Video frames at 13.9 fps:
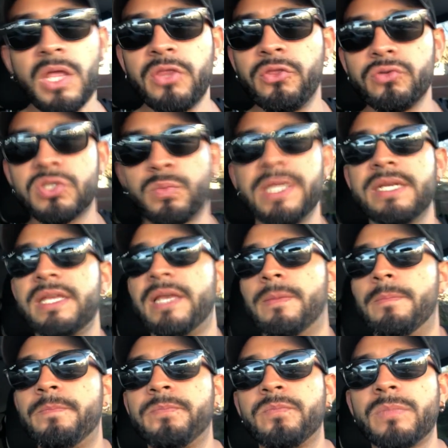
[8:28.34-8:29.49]
they'll swing to
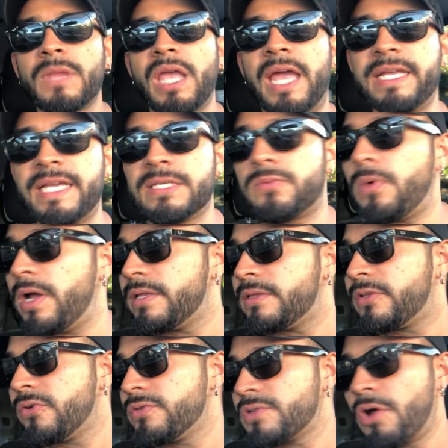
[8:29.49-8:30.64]
him. And guess what?
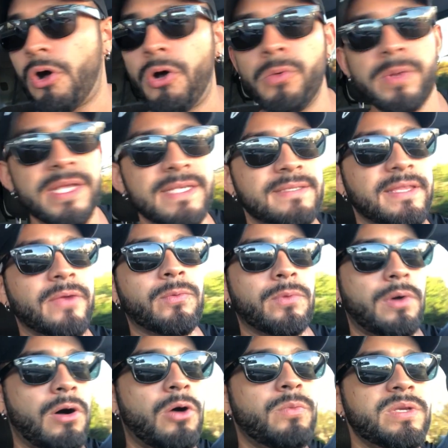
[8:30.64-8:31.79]
There will always
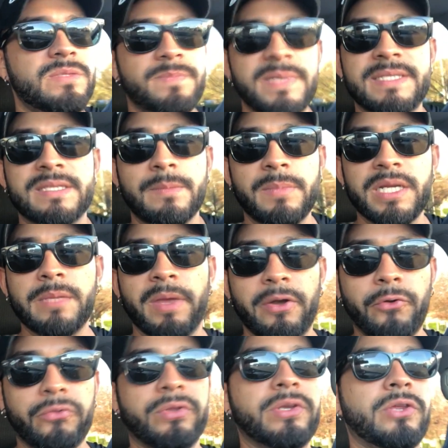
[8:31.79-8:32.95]
be somebody
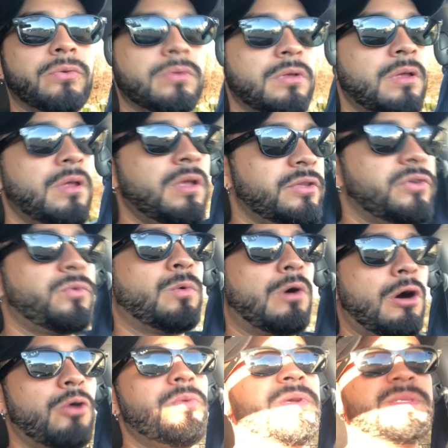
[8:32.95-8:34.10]
better than you. There will
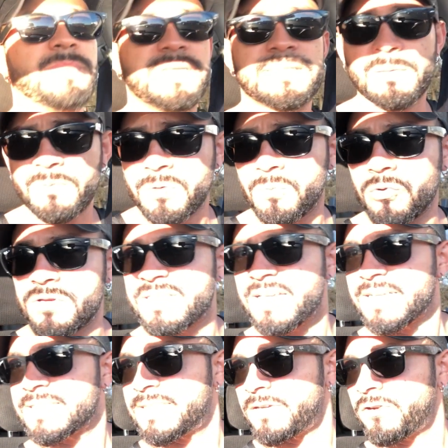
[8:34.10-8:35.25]
always be someone more
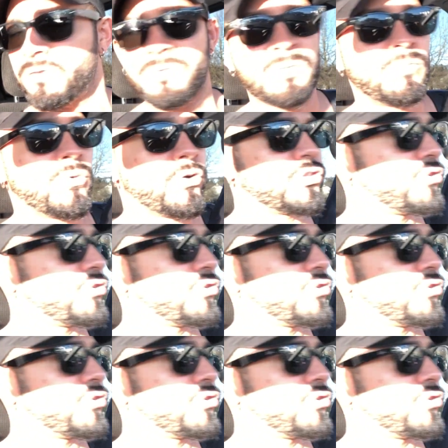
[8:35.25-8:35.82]
sexier, more